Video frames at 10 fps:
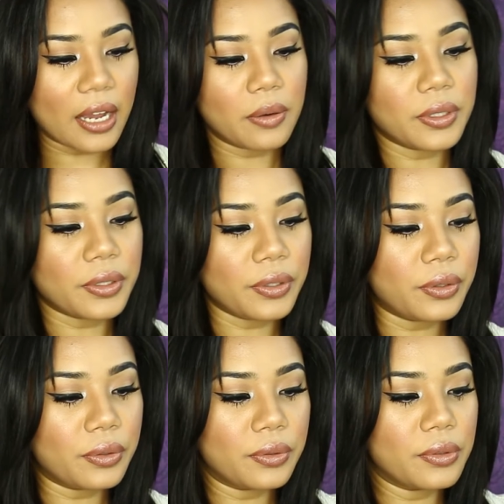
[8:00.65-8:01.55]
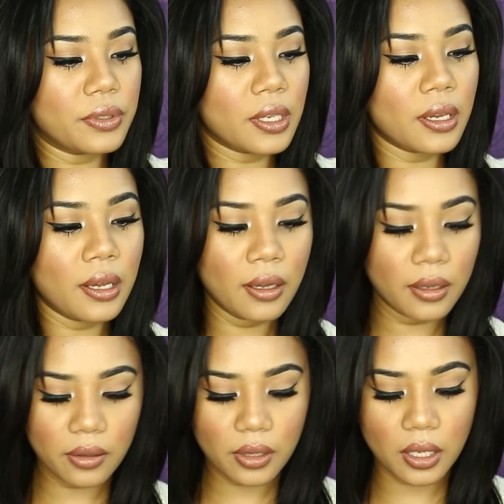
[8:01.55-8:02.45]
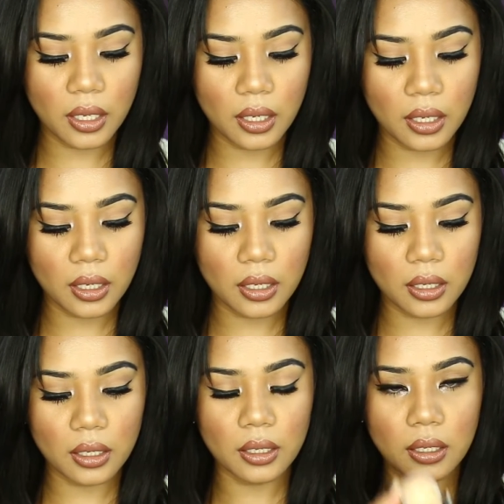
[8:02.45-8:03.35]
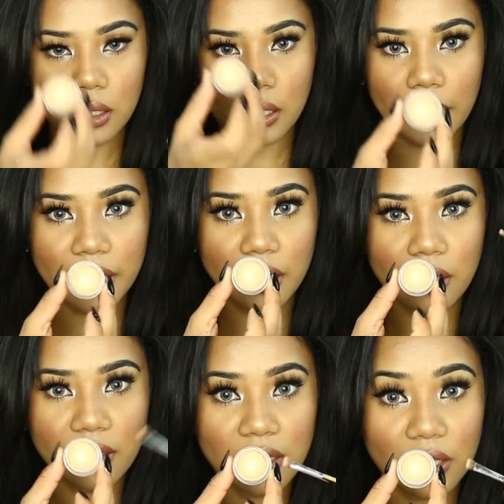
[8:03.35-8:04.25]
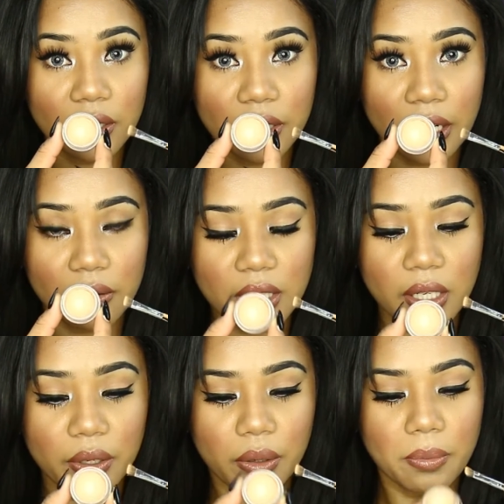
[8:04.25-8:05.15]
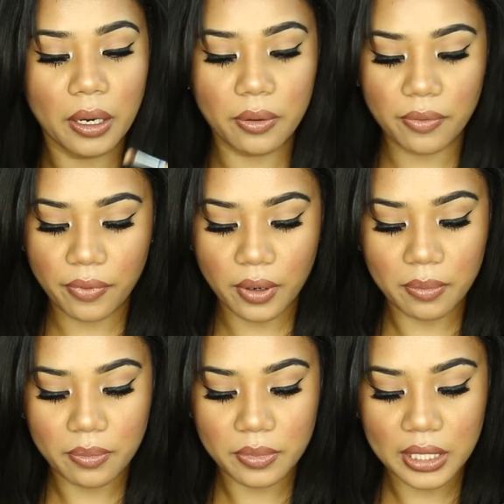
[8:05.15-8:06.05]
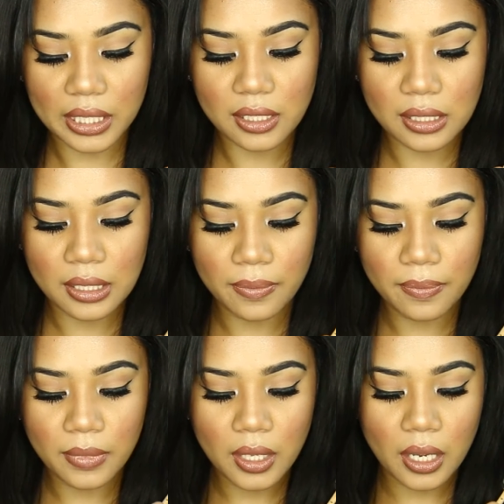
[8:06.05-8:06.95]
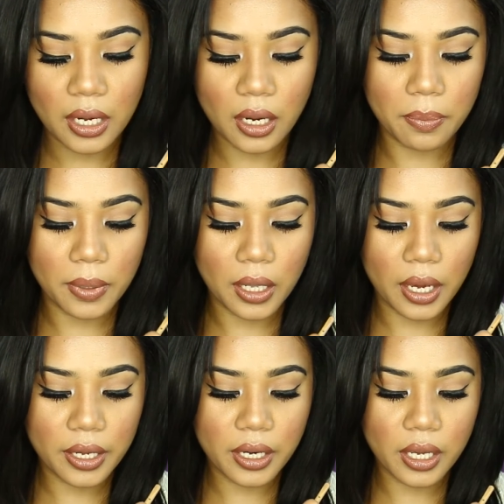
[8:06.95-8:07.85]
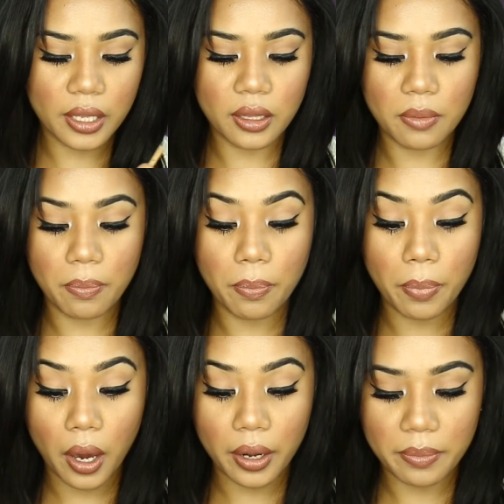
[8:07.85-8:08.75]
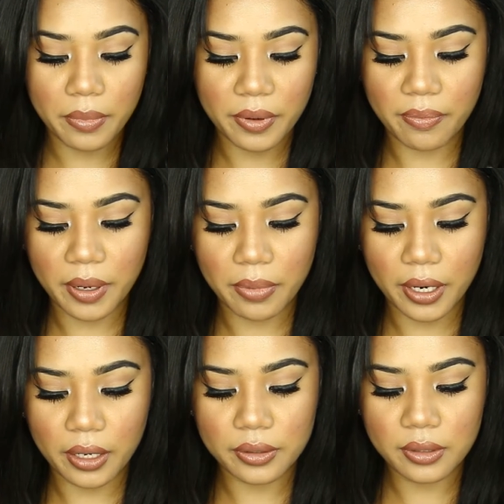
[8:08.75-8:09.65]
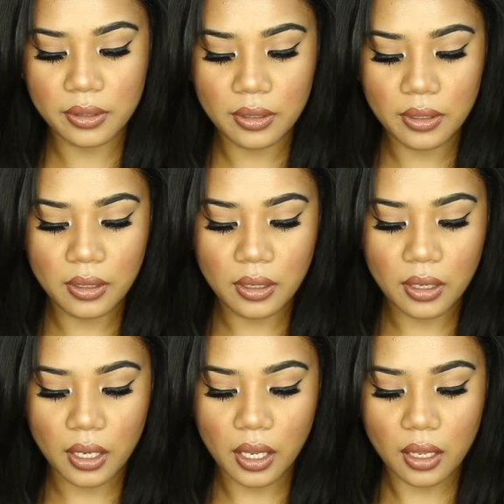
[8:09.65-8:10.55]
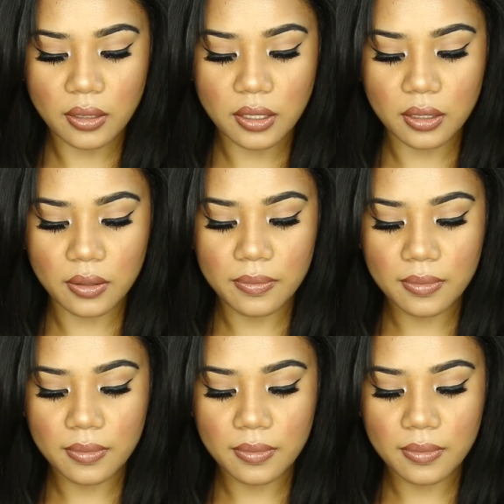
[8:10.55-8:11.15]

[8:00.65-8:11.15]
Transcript: I would use the light concealer that I was telling you about from NYX, and I apply it at the bottom of my brows, again to